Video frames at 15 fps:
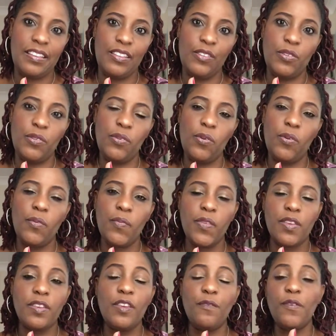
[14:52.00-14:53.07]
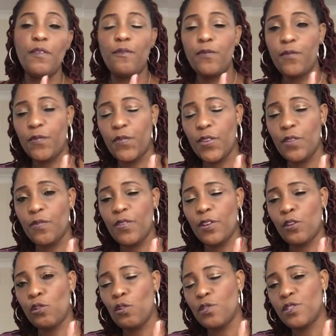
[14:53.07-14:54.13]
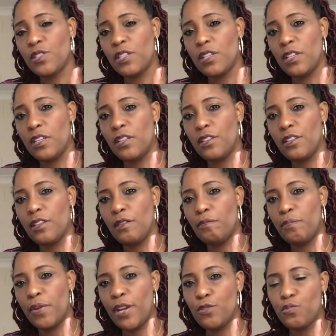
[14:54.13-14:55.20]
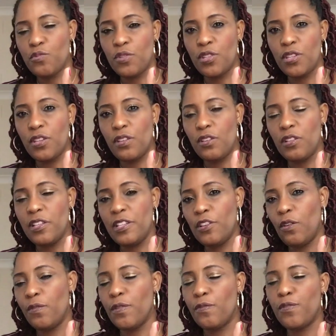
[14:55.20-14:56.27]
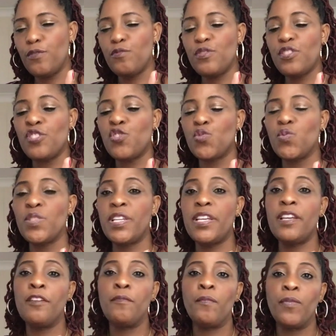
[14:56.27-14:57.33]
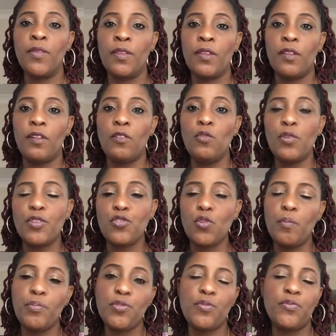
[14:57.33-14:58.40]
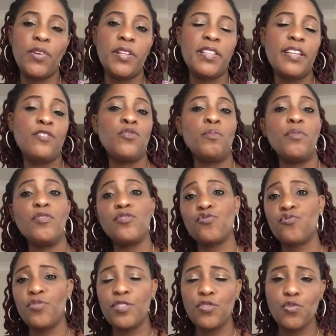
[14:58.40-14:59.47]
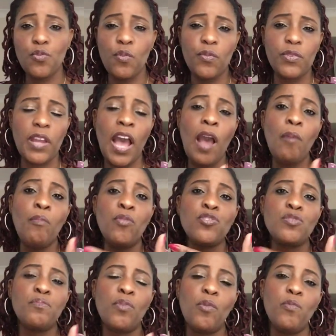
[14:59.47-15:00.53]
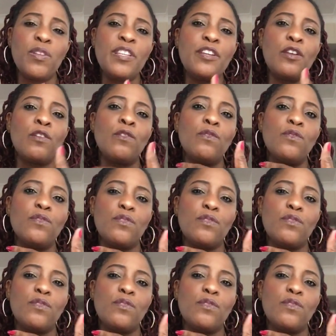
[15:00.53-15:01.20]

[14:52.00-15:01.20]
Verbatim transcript: You know, if he if he clothes the the bread, the lily of the field, which is today looking so beautiful, and then tomorrow is thrown into oven, how much more will he clothe